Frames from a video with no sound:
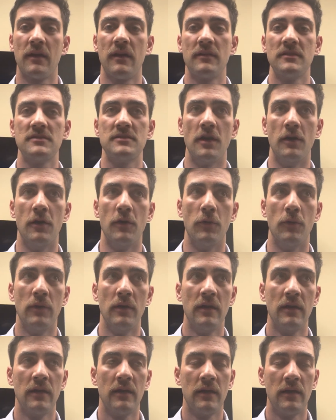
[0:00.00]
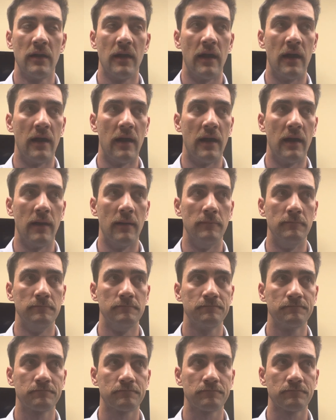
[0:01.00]
So, and
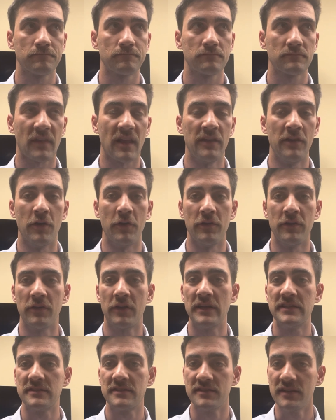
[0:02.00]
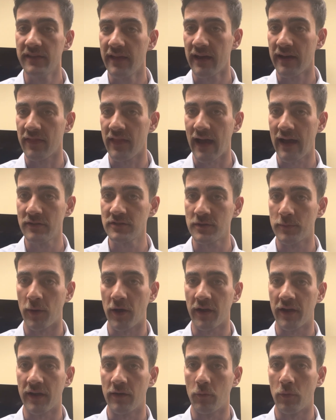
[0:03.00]
you can see that in the housing
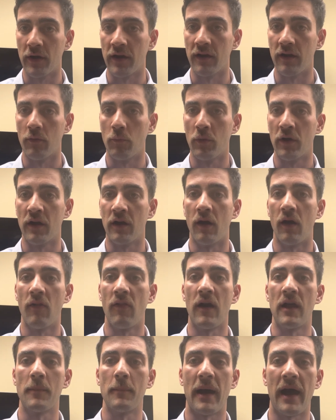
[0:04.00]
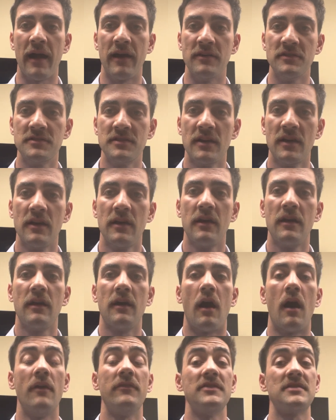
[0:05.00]
market where a lot of buyers,
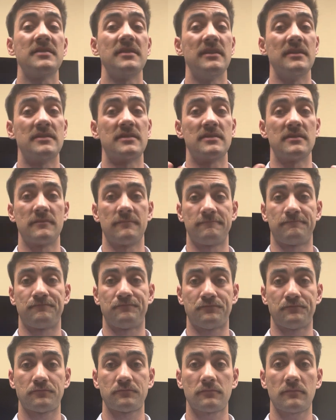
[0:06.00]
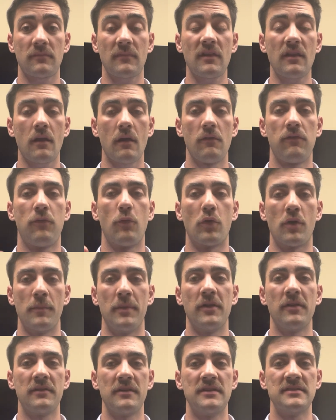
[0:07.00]
obviously it's
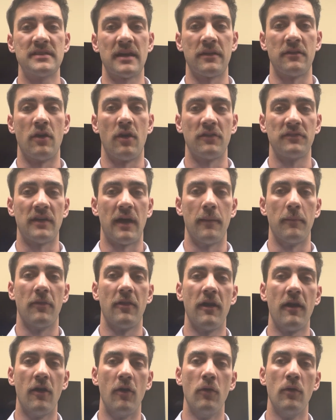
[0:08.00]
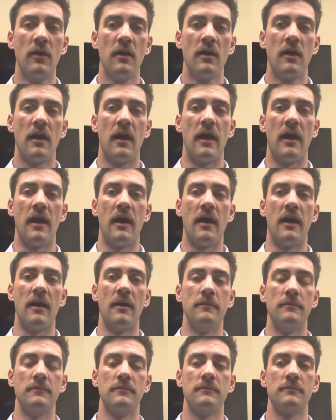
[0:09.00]
affordability is at an all-time low,
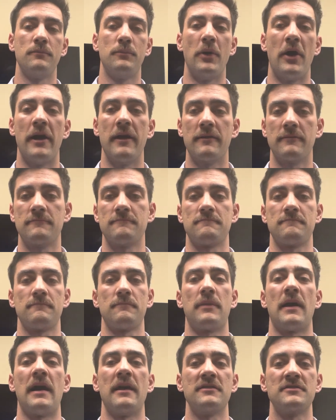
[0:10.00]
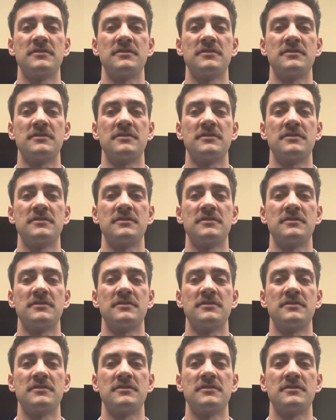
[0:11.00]
but buyers